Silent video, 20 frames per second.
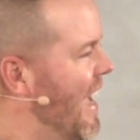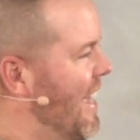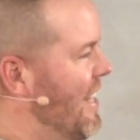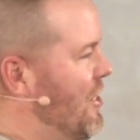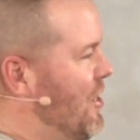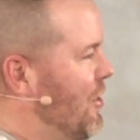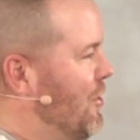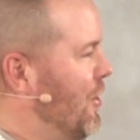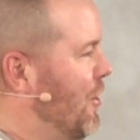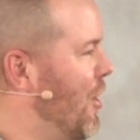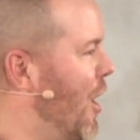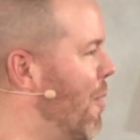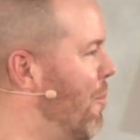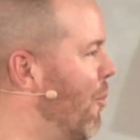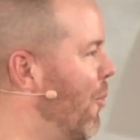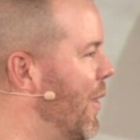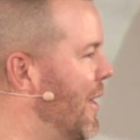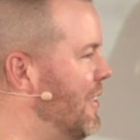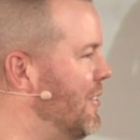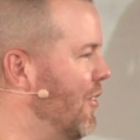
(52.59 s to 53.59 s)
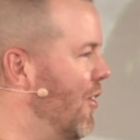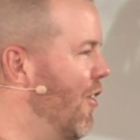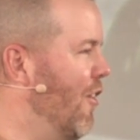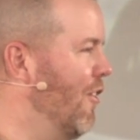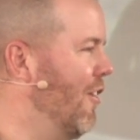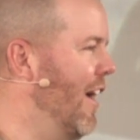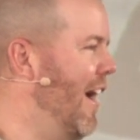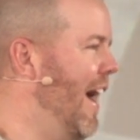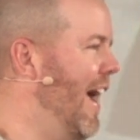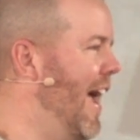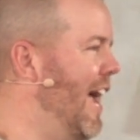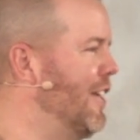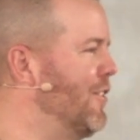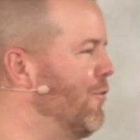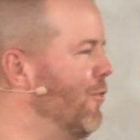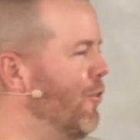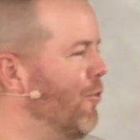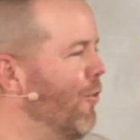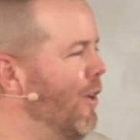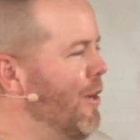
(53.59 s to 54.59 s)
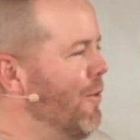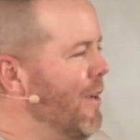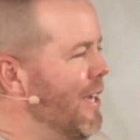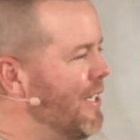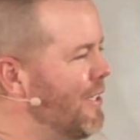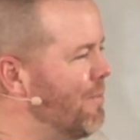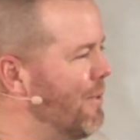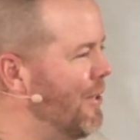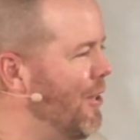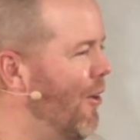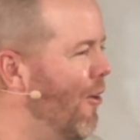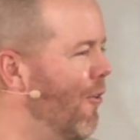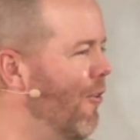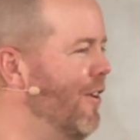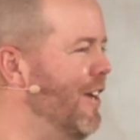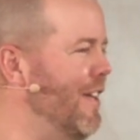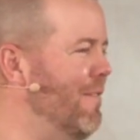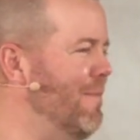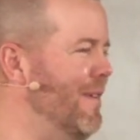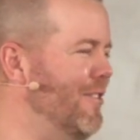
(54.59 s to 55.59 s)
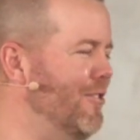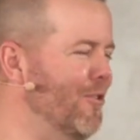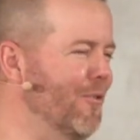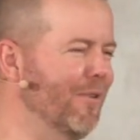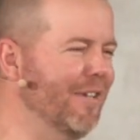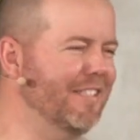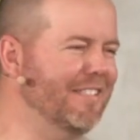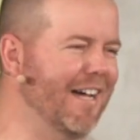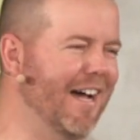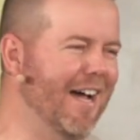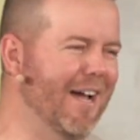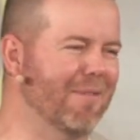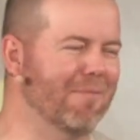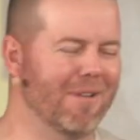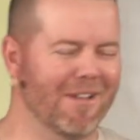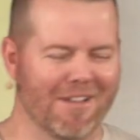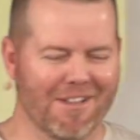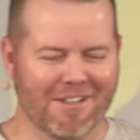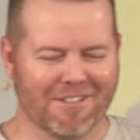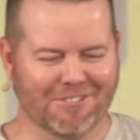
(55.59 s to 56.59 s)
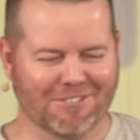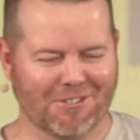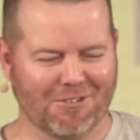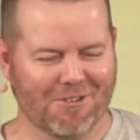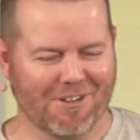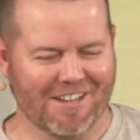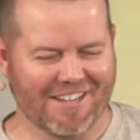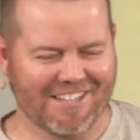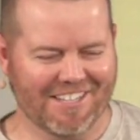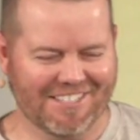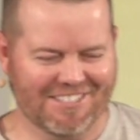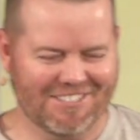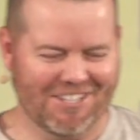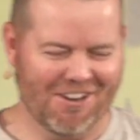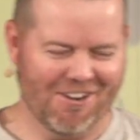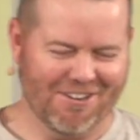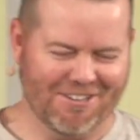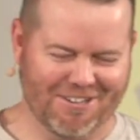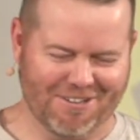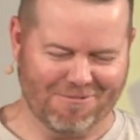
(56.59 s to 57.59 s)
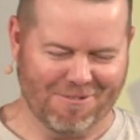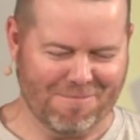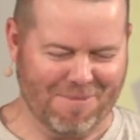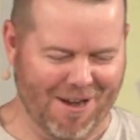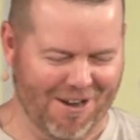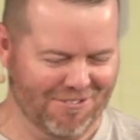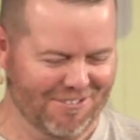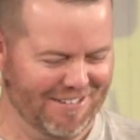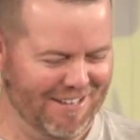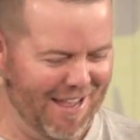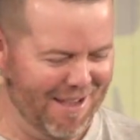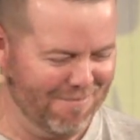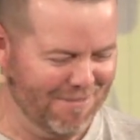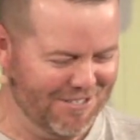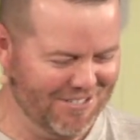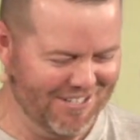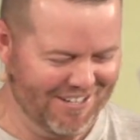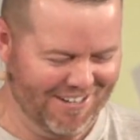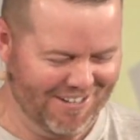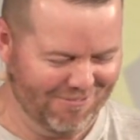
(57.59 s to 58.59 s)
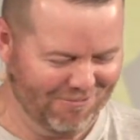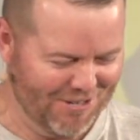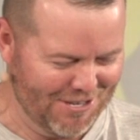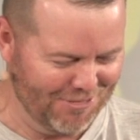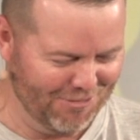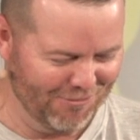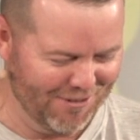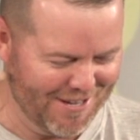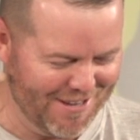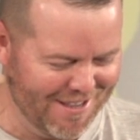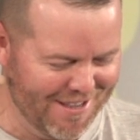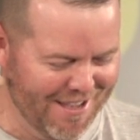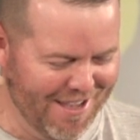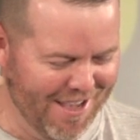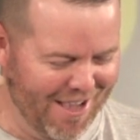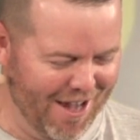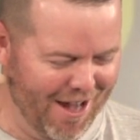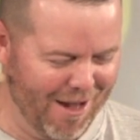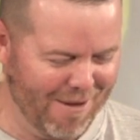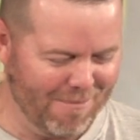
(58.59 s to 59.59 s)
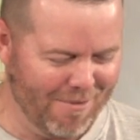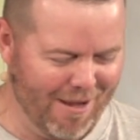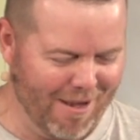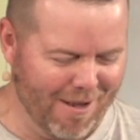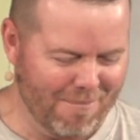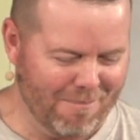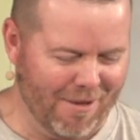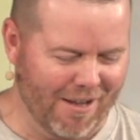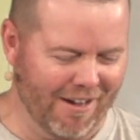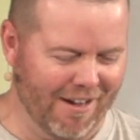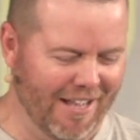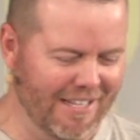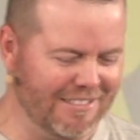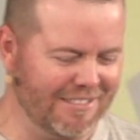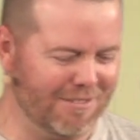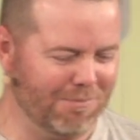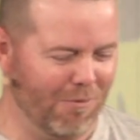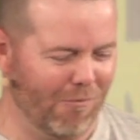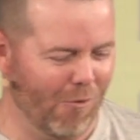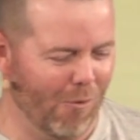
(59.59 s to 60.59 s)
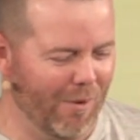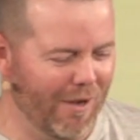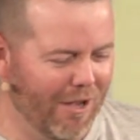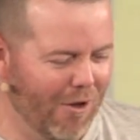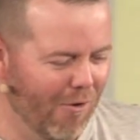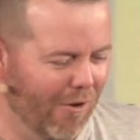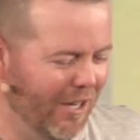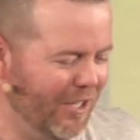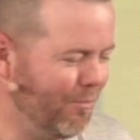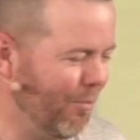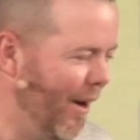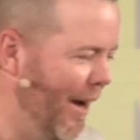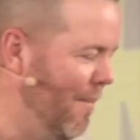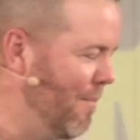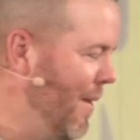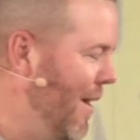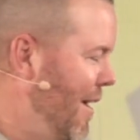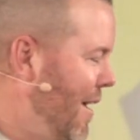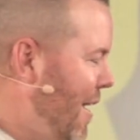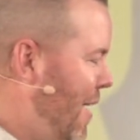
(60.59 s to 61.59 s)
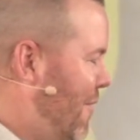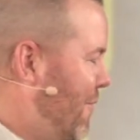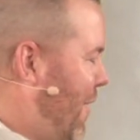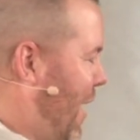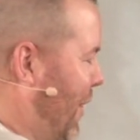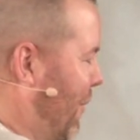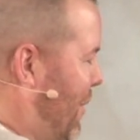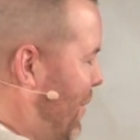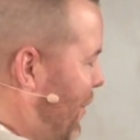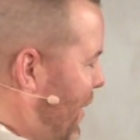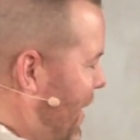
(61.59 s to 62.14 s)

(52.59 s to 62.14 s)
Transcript: It's just a couple weeks long. I asked for 3 weeks, but they'll only give me two at a time. So Jared could repair the damage in week three. But before we get going, let's pray. Father, we